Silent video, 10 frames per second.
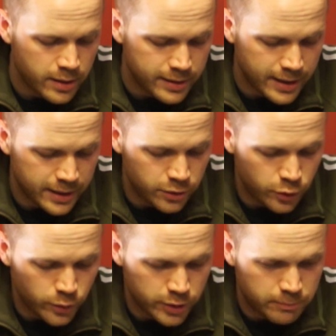then
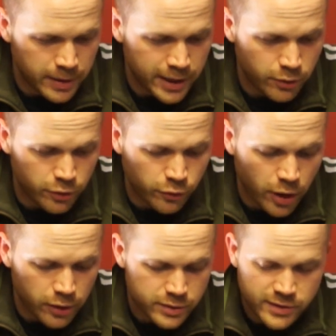you would play your
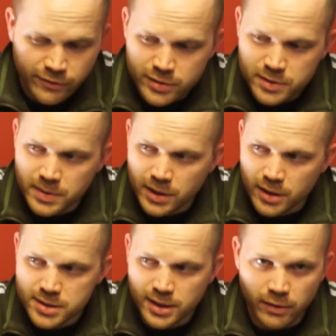crawlers first
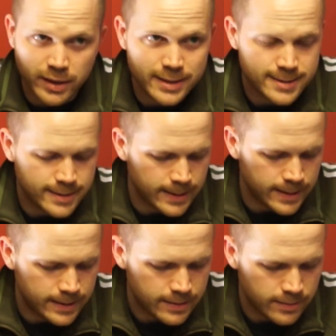because they're
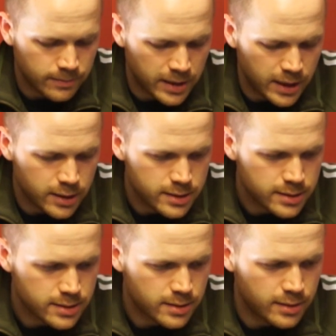instinct
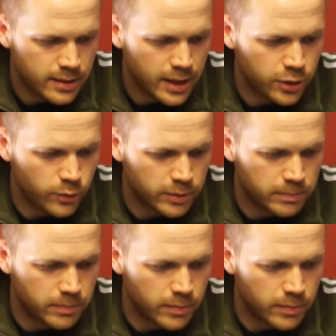minions. Then you would,